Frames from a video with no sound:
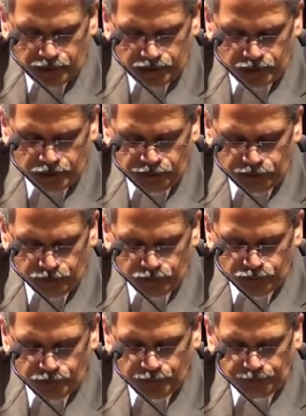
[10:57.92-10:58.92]
So if
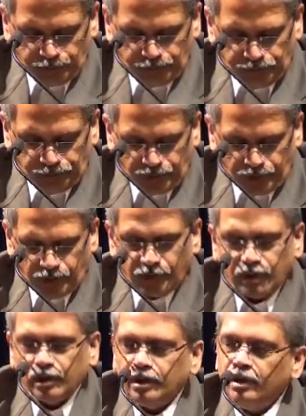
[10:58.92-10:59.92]
you
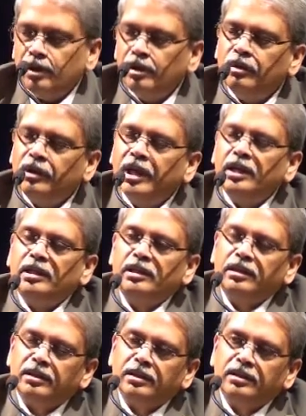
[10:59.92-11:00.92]
look
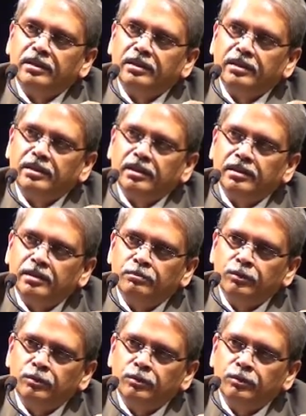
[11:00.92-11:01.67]
at the